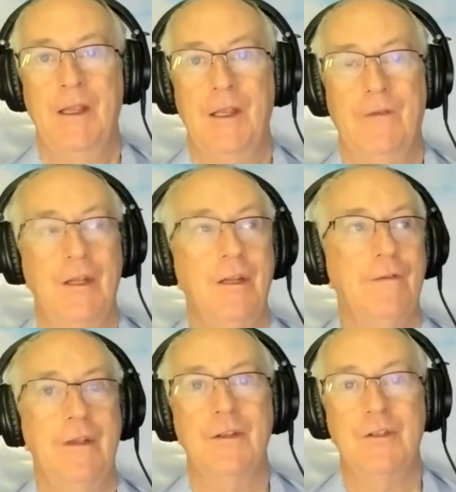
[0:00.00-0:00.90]
If mm-hmm. any
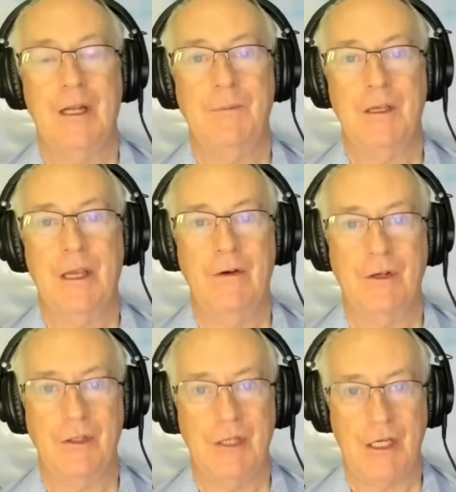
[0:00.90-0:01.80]
event set up the current
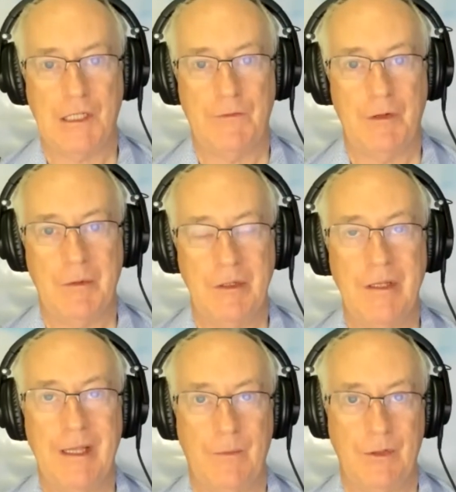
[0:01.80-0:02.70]
catastrophe we're in,
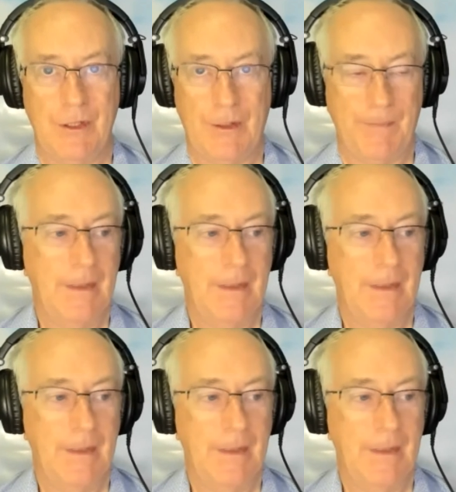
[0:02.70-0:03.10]
that was it.